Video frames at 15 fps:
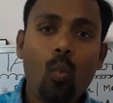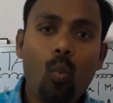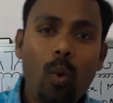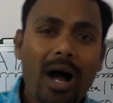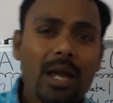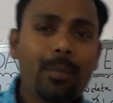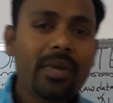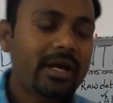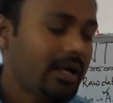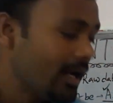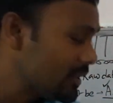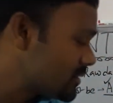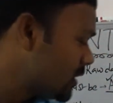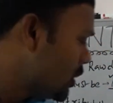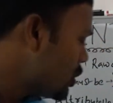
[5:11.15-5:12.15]
Why?
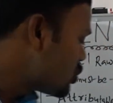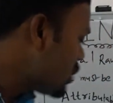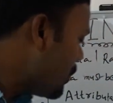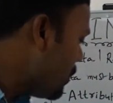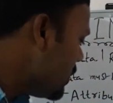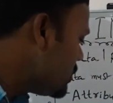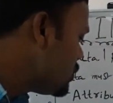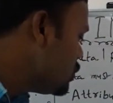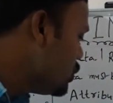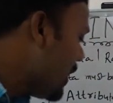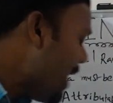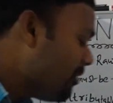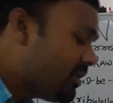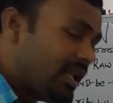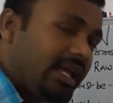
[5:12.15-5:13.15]
Because suppose you
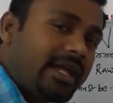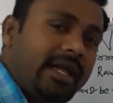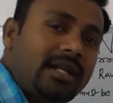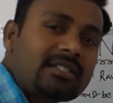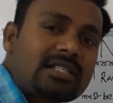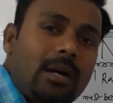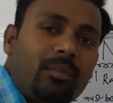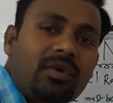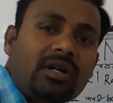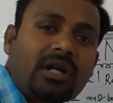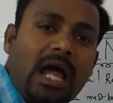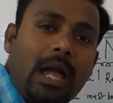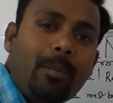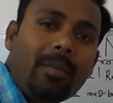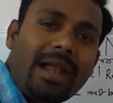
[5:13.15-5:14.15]
have taken some
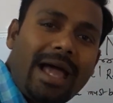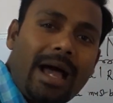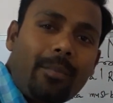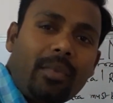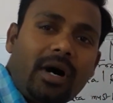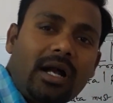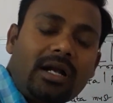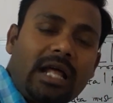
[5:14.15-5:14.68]
time lapse or